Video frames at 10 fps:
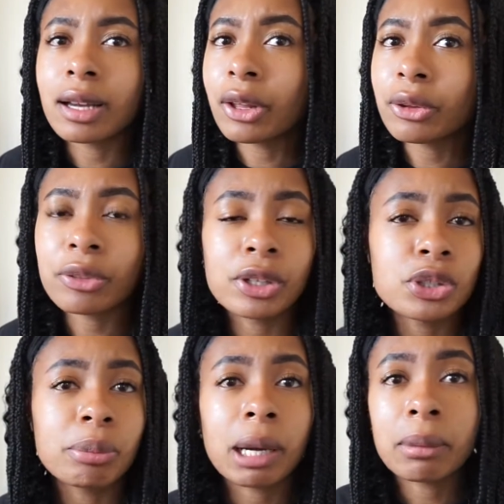Other things
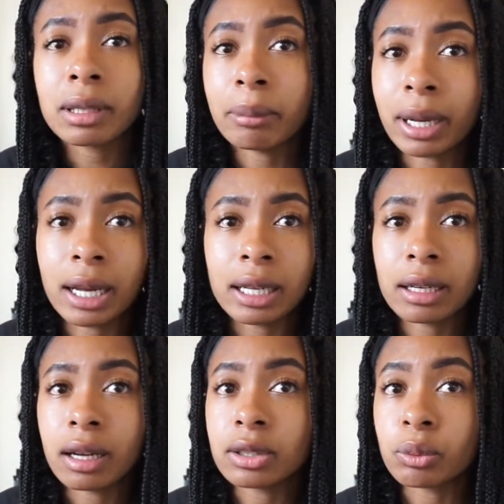you're probably
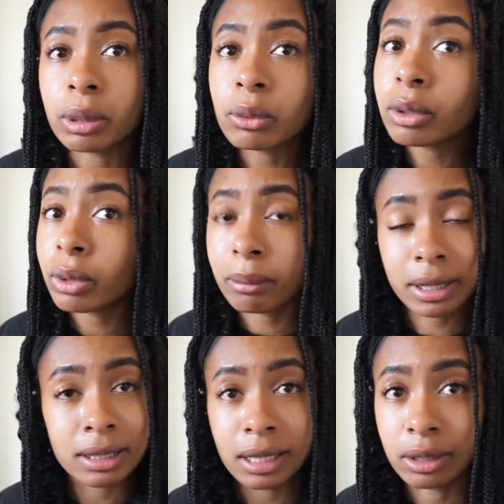buying cost way more than what I'm
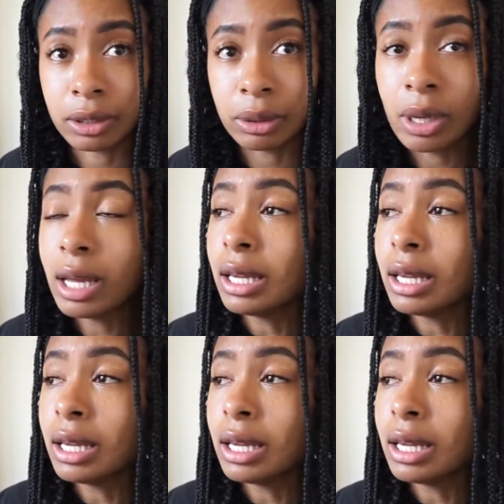about to tell you.